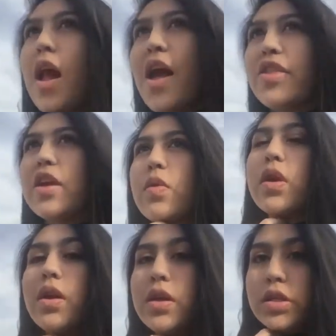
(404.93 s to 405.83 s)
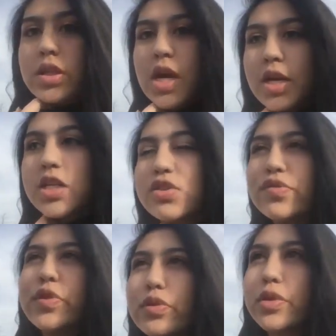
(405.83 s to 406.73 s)
I think we're gonna eat Chinese
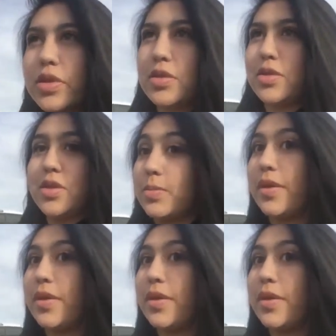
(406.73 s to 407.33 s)
food because that's